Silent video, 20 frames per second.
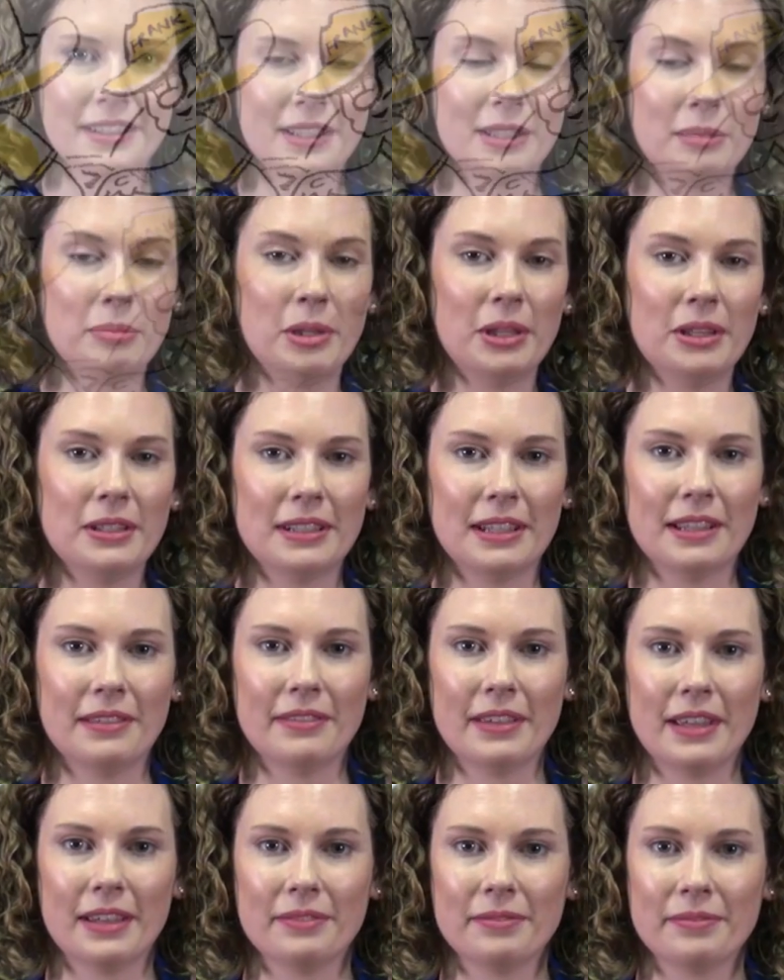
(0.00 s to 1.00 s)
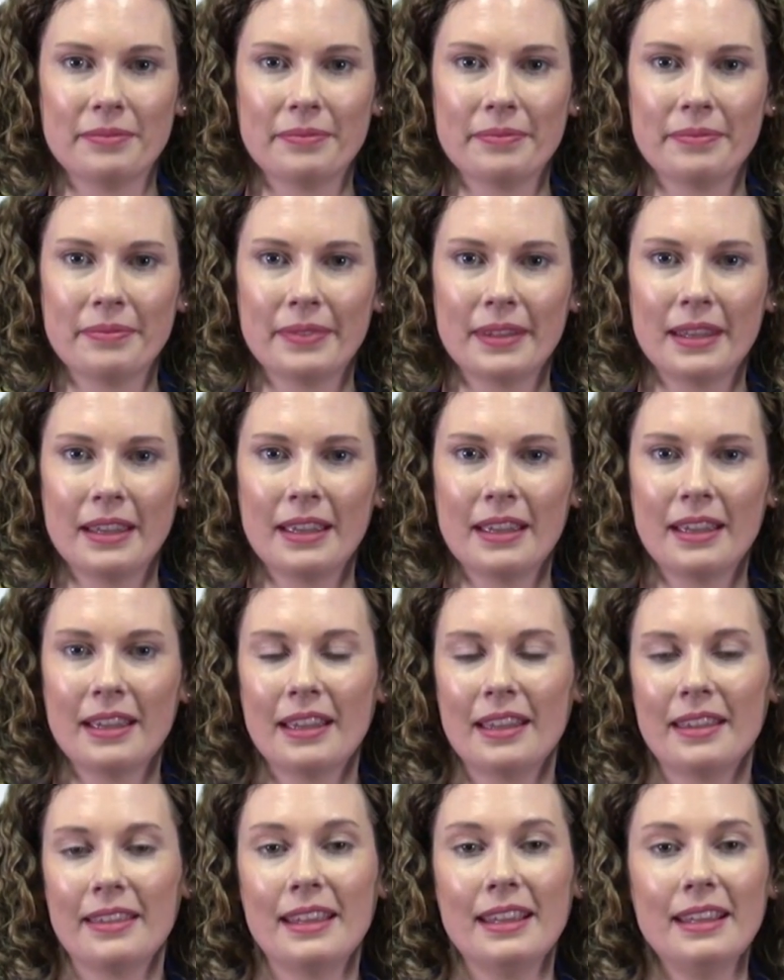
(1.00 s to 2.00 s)
community event.
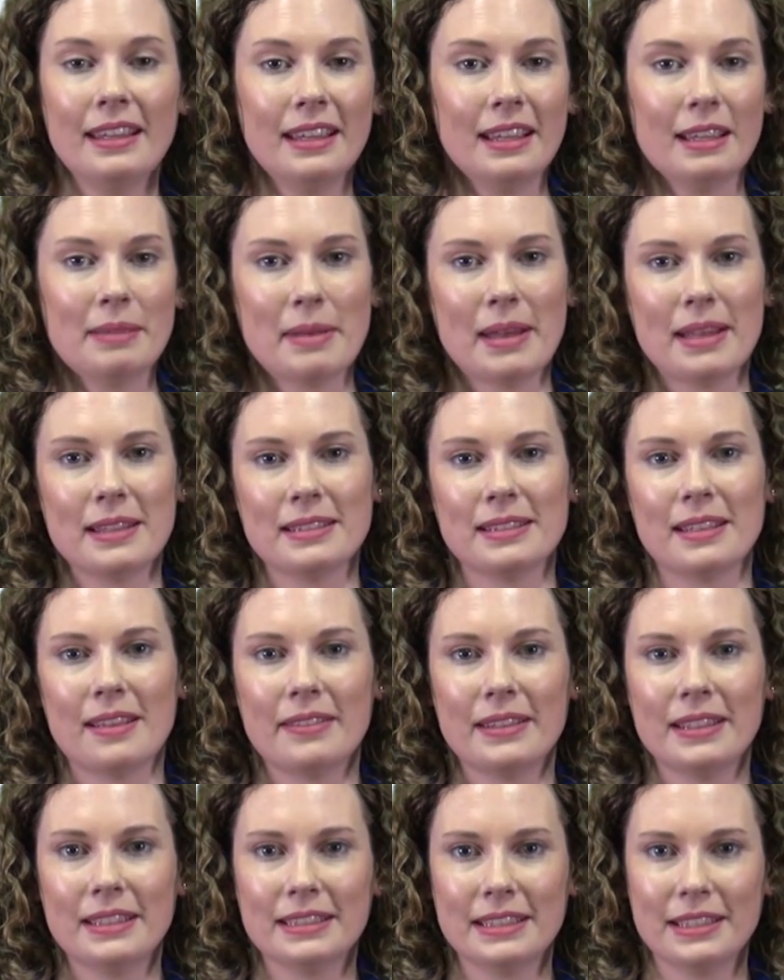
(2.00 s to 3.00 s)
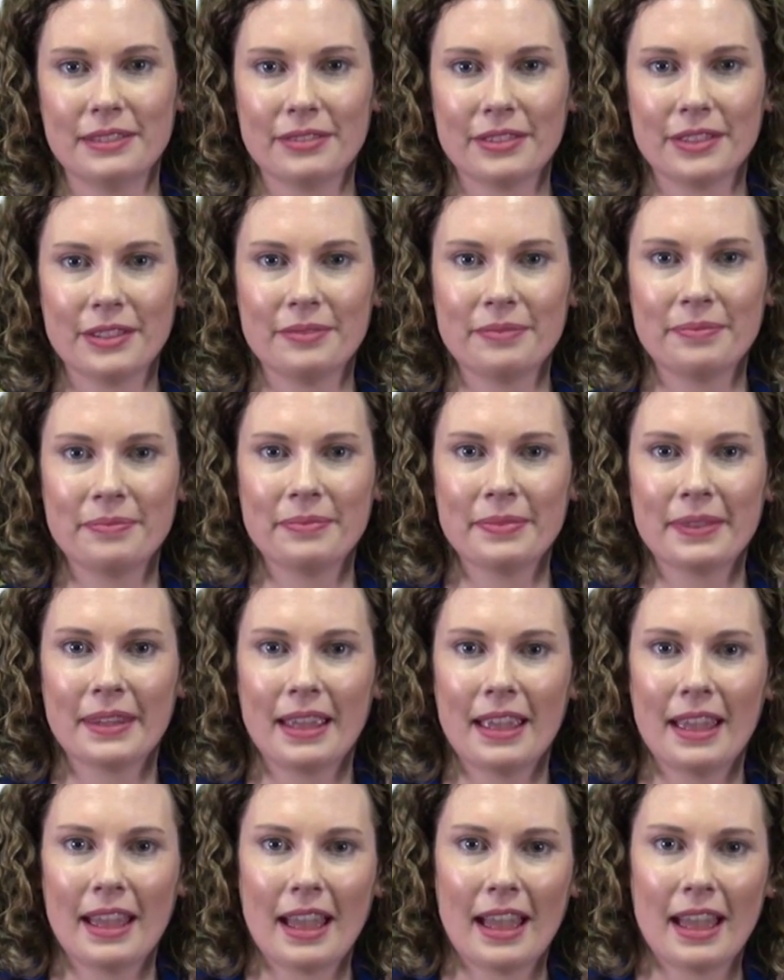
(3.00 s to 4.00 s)
Thinking about something different
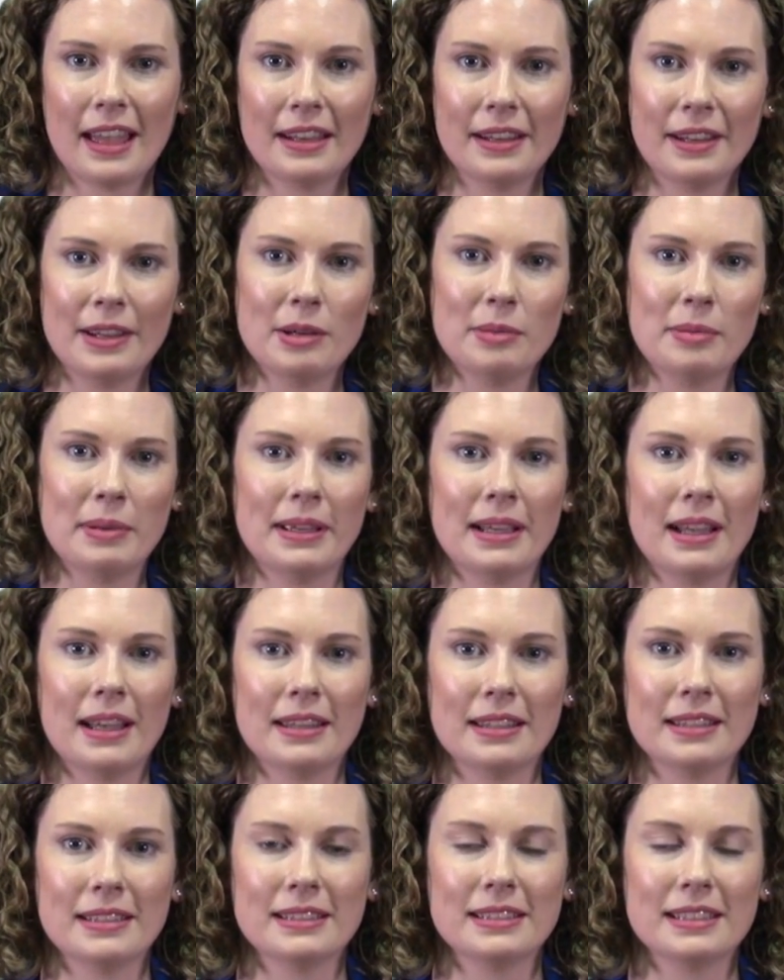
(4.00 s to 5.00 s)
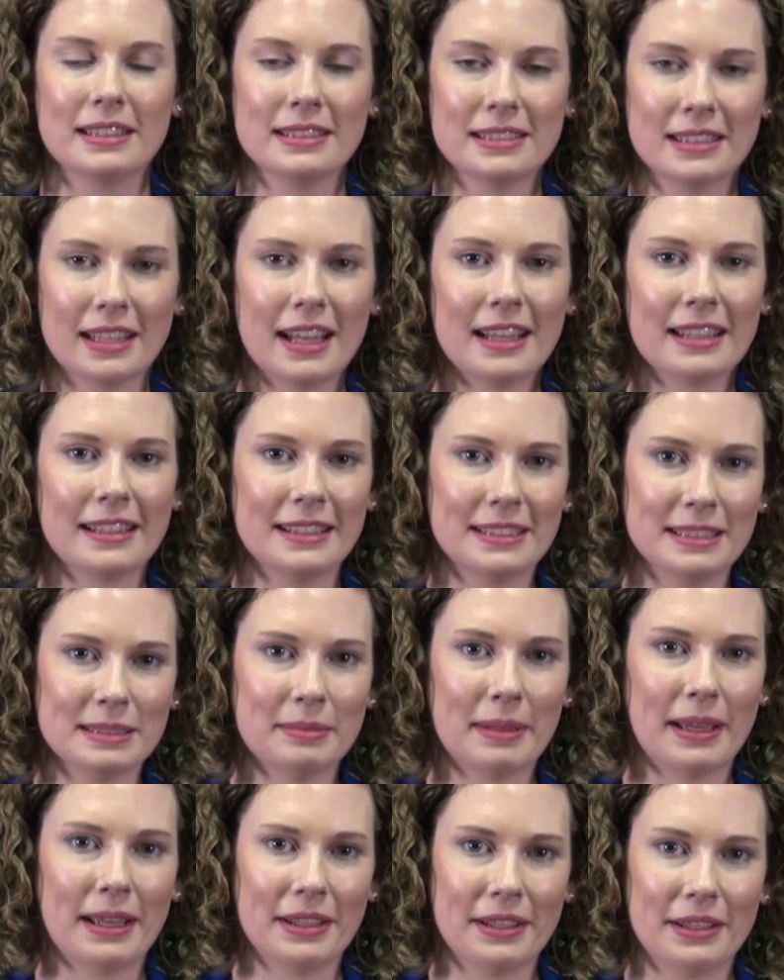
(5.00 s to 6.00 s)
and helping others is likely to
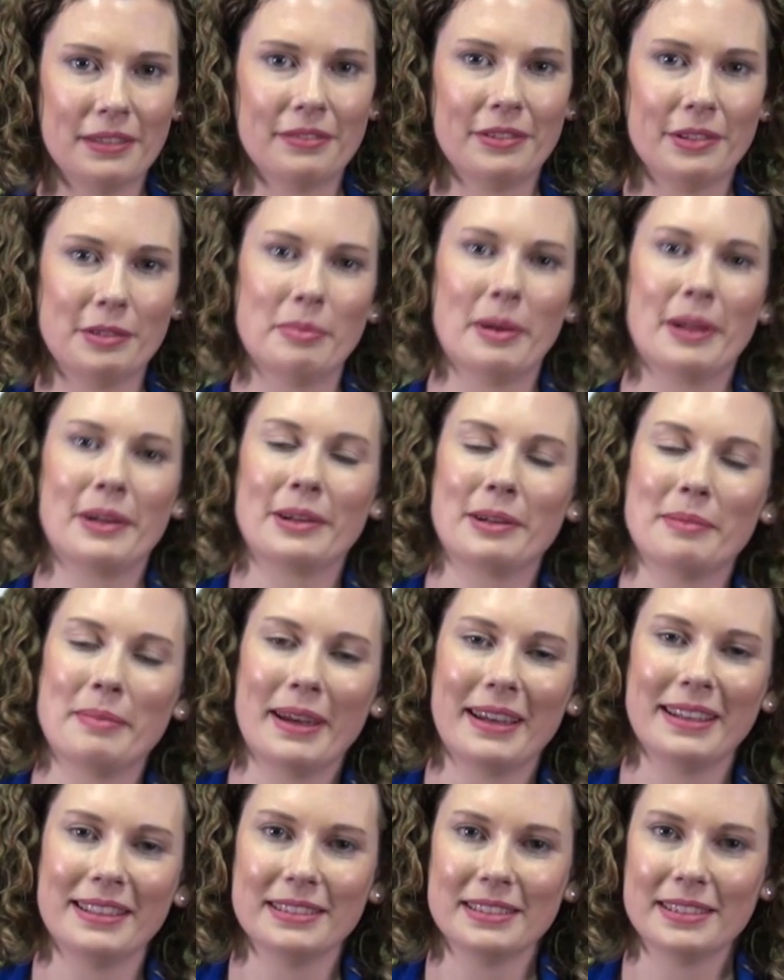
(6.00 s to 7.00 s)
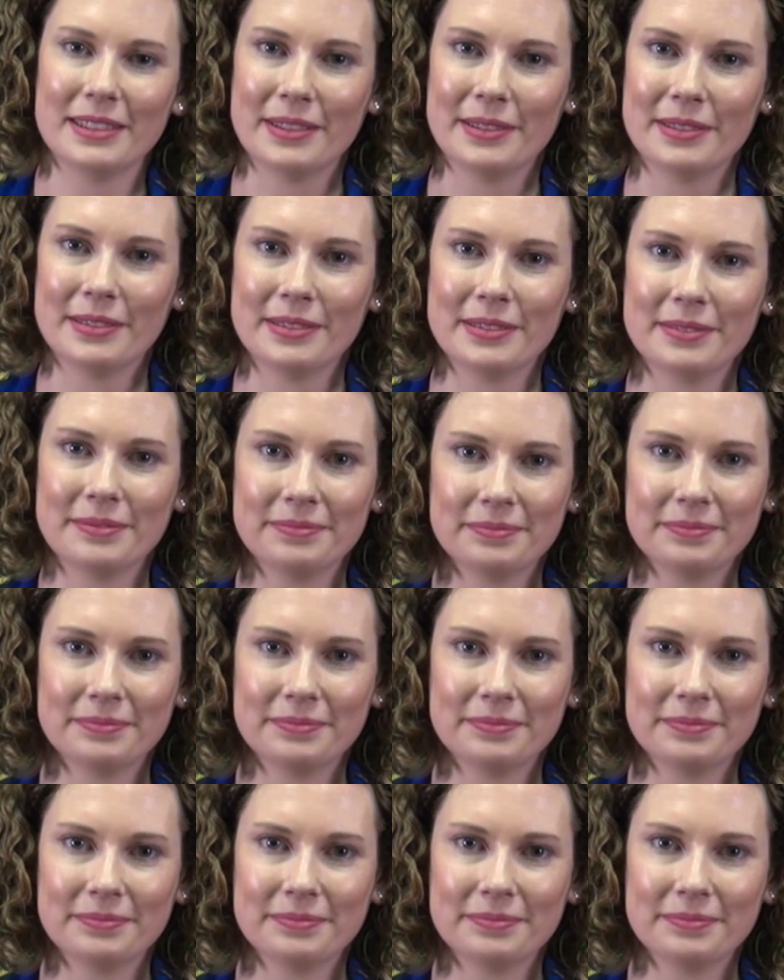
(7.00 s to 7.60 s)
make you feel better about yourself.